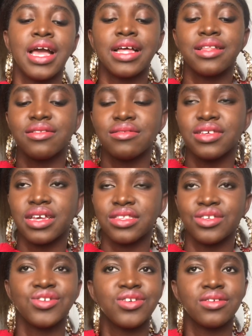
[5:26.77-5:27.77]
And their
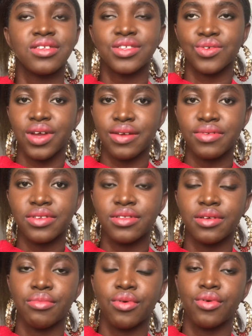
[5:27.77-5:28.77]
tuition is quite
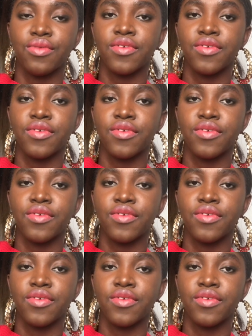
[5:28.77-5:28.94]
reasonable.